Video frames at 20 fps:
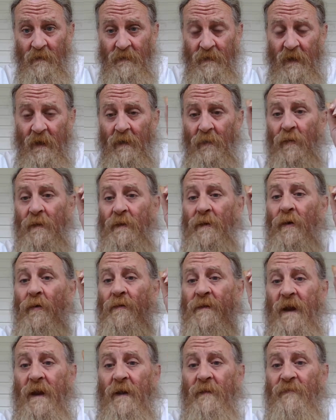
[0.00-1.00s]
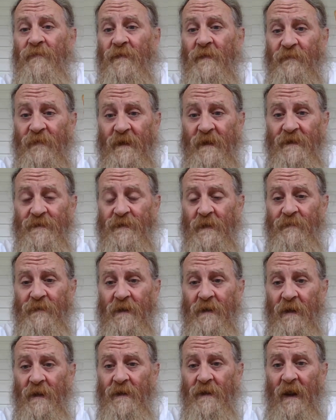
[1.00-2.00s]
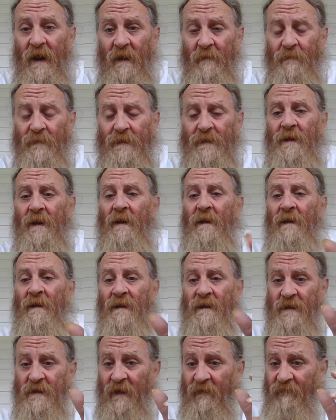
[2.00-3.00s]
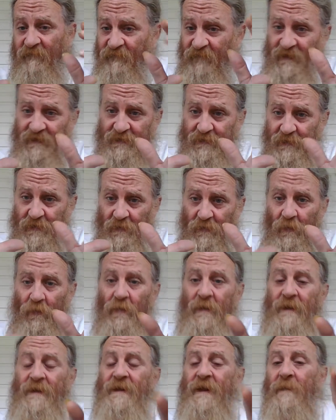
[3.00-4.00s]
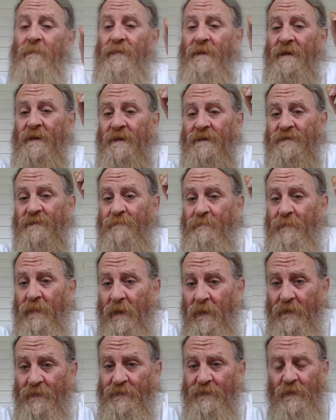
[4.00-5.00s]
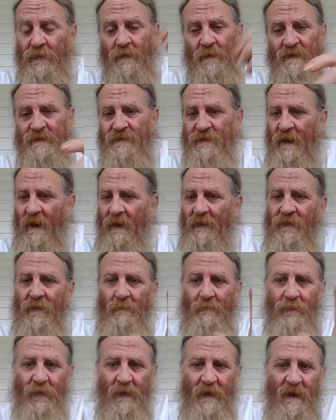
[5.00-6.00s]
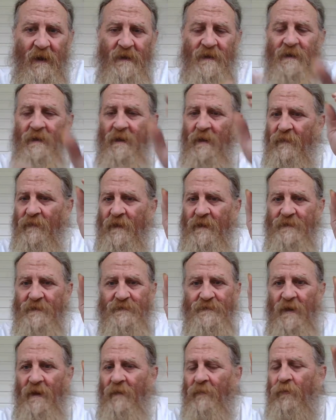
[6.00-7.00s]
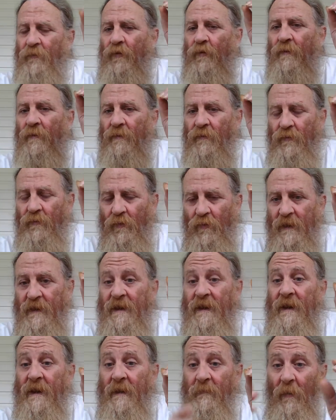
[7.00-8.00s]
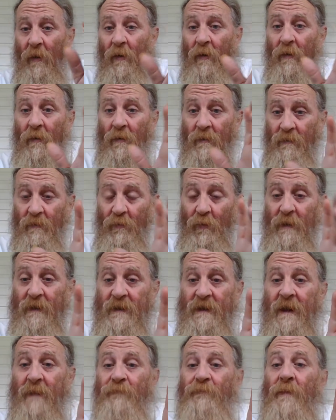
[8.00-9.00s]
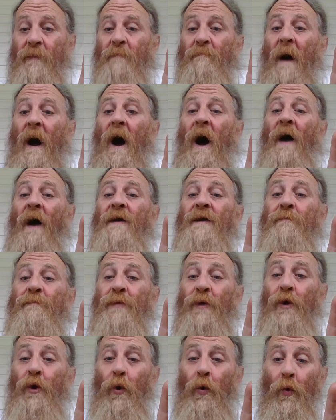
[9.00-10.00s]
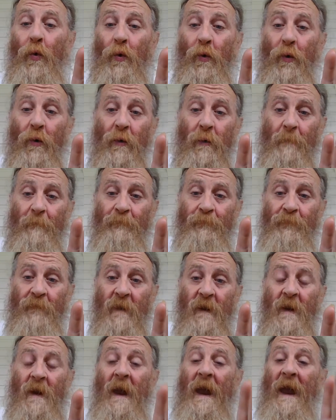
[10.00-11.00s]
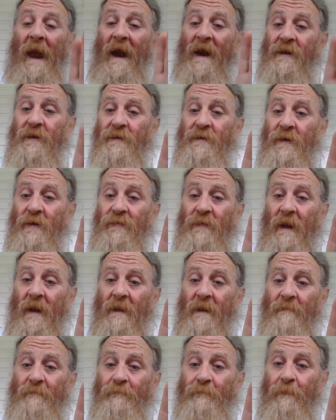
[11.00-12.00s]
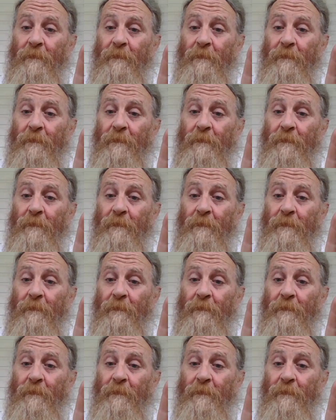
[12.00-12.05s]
Now, we don't keep the feast of the unleavened in a physical, we keep it in spiritual. It's not the bread and all that stuff. We keep our we keep the body pure. How do you do that?